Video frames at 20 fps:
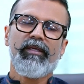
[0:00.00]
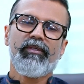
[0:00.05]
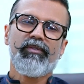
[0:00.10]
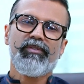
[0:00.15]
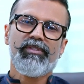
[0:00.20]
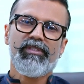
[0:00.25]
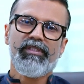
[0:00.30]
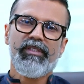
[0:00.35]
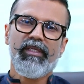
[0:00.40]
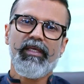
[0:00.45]
to
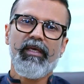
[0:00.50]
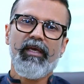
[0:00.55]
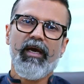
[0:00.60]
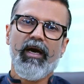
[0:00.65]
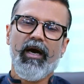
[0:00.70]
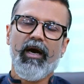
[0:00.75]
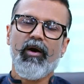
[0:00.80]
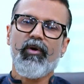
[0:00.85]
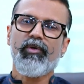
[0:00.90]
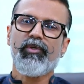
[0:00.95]
see
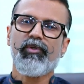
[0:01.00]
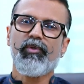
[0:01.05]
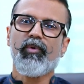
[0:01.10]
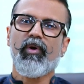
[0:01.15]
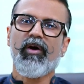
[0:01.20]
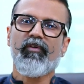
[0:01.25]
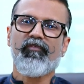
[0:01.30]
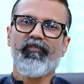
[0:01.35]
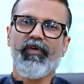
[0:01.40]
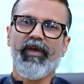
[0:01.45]
how you
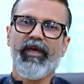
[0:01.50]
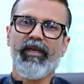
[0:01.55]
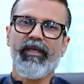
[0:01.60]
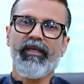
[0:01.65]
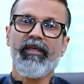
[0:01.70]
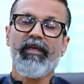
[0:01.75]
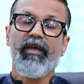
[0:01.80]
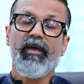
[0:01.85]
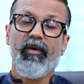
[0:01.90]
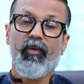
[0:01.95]
are
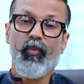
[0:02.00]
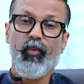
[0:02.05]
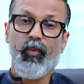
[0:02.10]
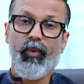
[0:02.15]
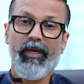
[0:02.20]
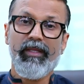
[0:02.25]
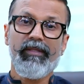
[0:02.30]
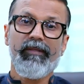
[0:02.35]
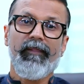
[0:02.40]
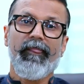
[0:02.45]
faring
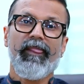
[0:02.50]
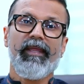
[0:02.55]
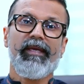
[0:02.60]
with